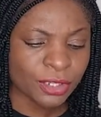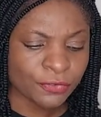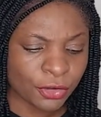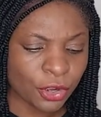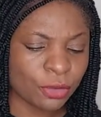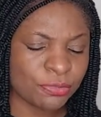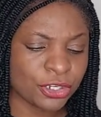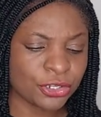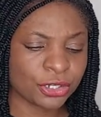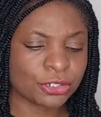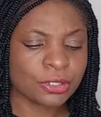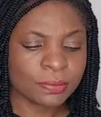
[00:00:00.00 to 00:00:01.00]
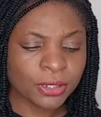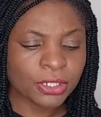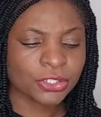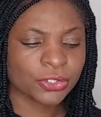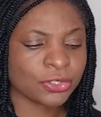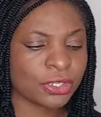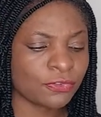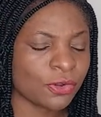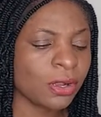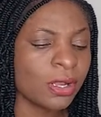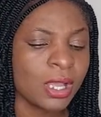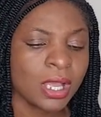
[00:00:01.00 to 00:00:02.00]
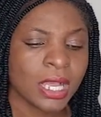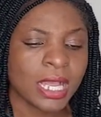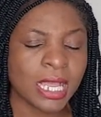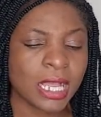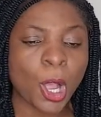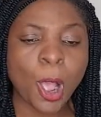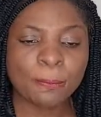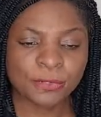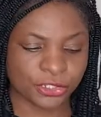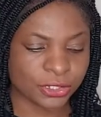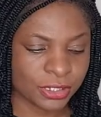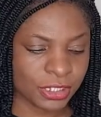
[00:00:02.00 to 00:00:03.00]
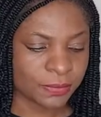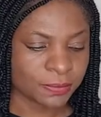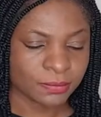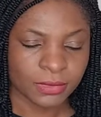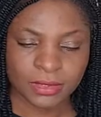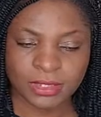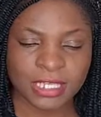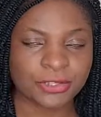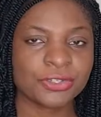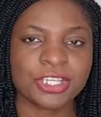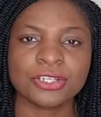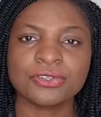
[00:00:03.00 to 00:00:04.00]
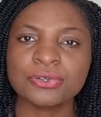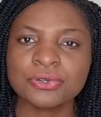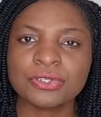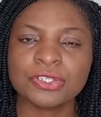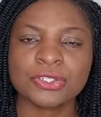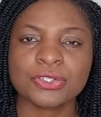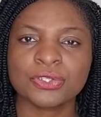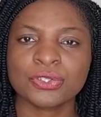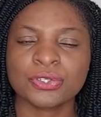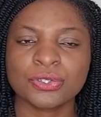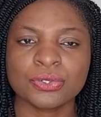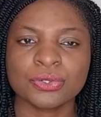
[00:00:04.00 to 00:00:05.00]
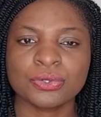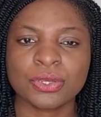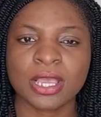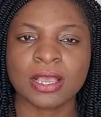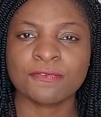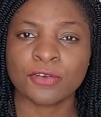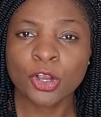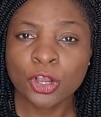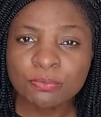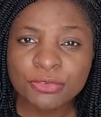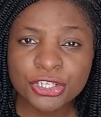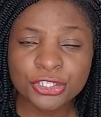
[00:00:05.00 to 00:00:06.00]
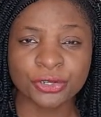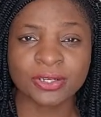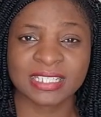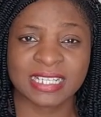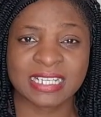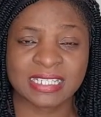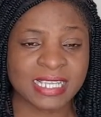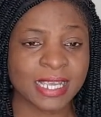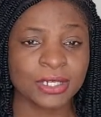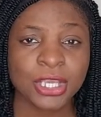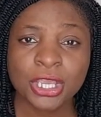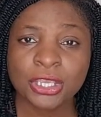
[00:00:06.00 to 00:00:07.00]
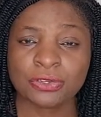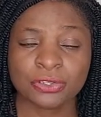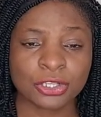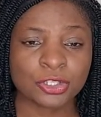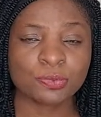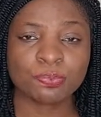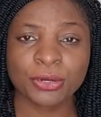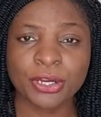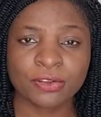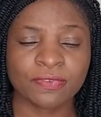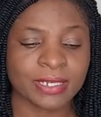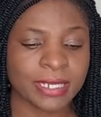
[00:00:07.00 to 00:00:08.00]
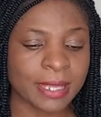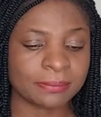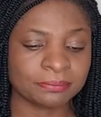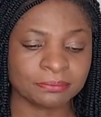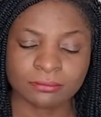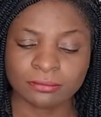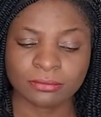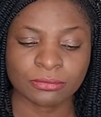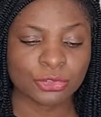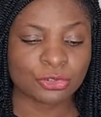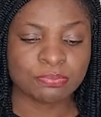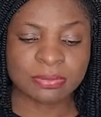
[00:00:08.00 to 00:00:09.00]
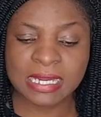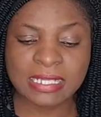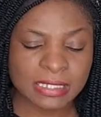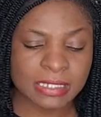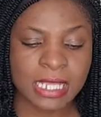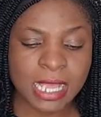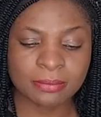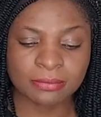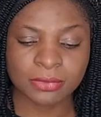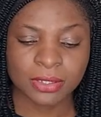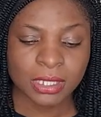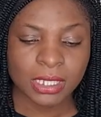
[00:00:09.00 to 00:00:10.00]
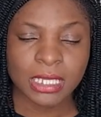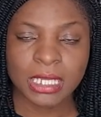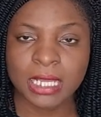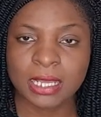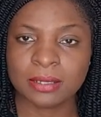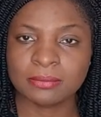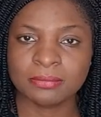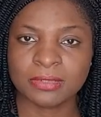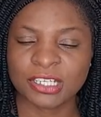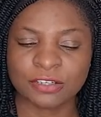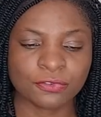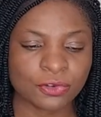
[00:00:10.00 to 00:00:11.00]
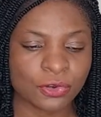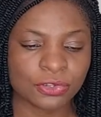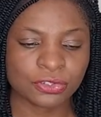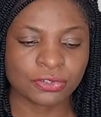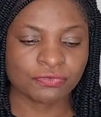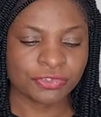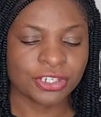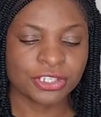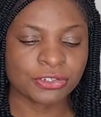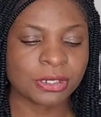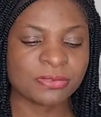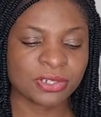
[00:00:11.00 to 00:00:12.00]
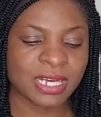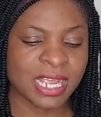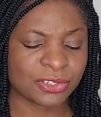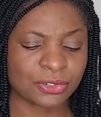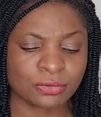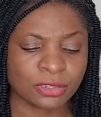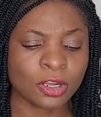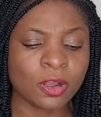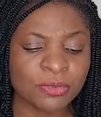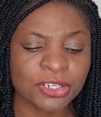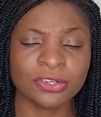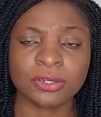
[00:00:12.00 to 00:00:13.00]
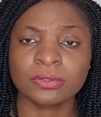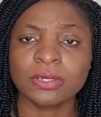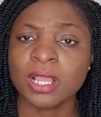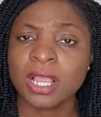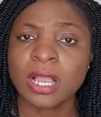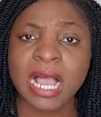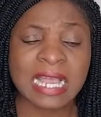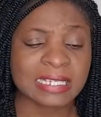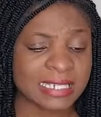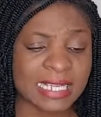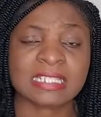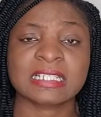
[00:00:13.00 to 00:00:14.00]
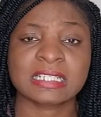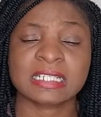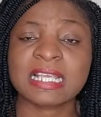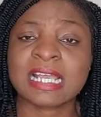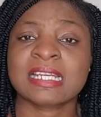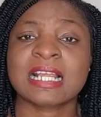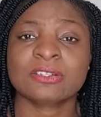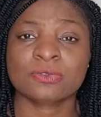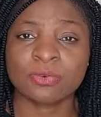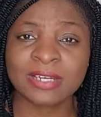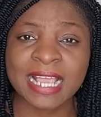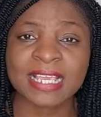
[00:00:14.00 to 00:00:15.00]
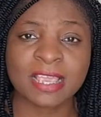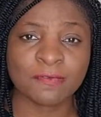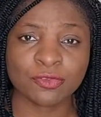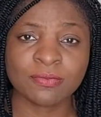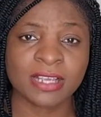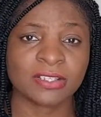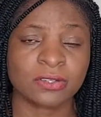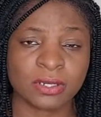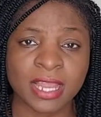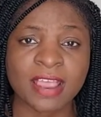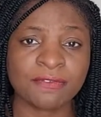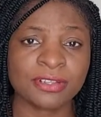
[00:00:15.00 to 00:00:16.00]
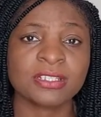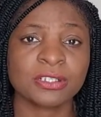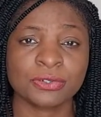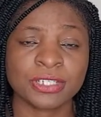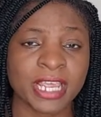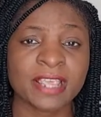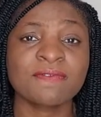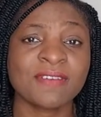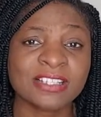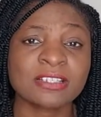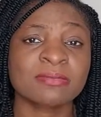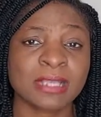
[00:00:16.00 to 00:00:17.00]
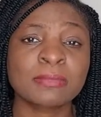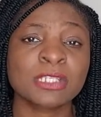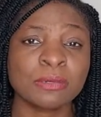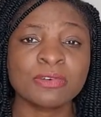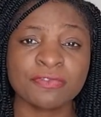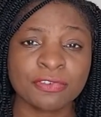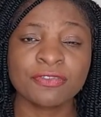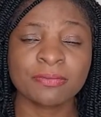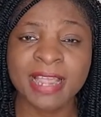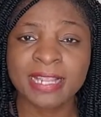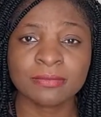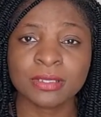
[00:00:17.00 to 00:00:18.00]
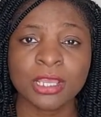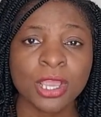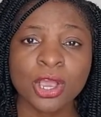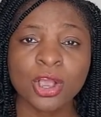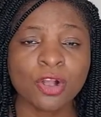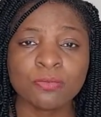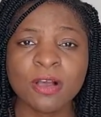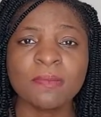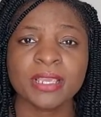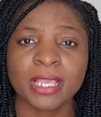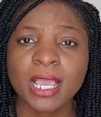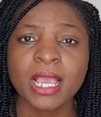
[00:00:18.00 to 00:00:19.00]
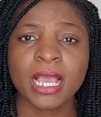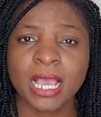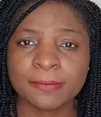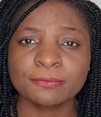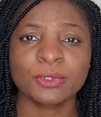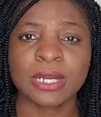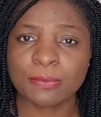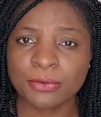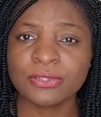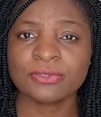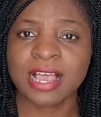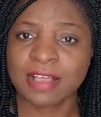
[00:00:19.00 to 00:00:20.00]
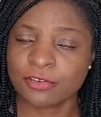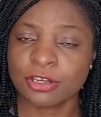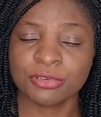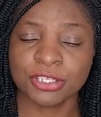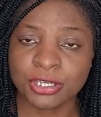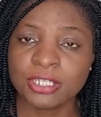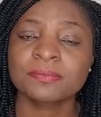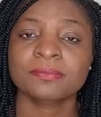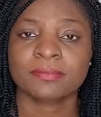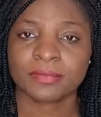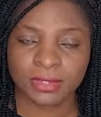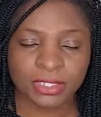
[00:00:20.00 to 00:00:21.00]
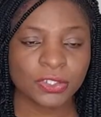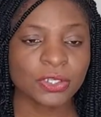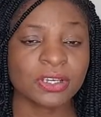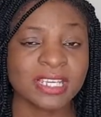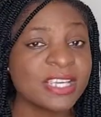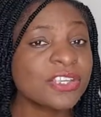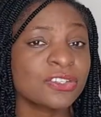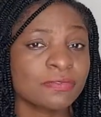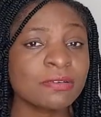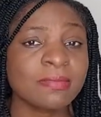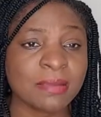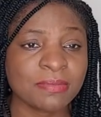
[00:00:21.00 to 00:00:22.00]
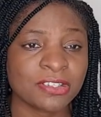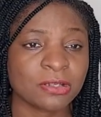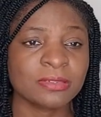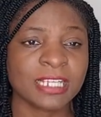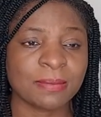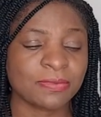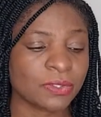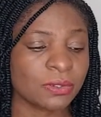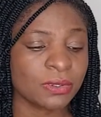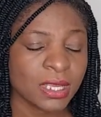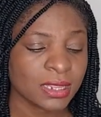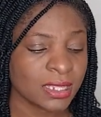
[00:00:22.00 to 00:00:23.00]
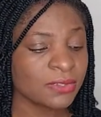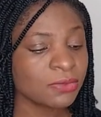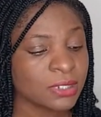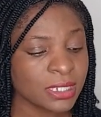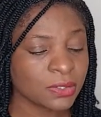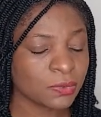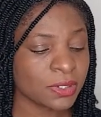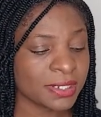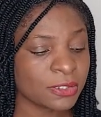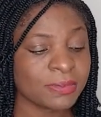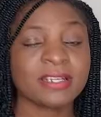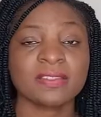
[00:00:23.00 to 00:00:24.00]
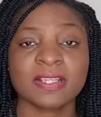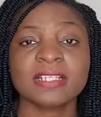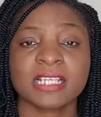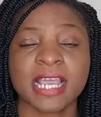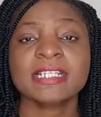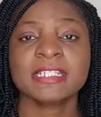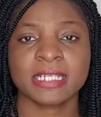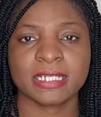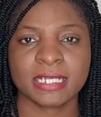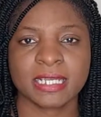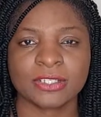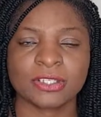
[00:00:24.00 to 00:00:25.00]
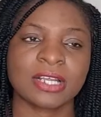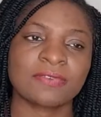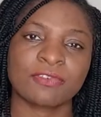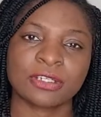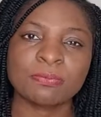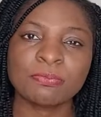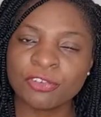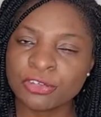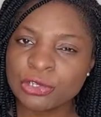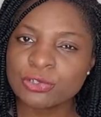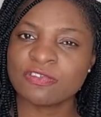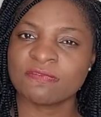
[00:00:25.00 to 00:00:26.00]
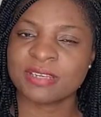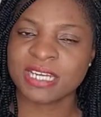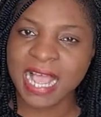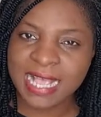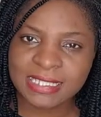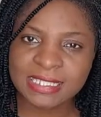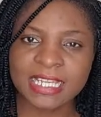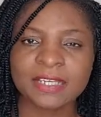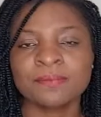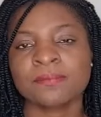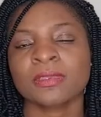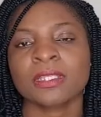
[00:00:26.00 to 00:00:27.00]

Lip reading: for communion. So you've got options that you can use to for communion. As I said, you just pray over them, you bless them, and of course read a scripture that has to do with communion, and that is it. And that is what I give to my son every single day. In fact, sometimes he will even remind me, "Oh, mommy, when are we going to have communion?" So he used to remind me sometimes. So this were the things I did. So for those who have been asking,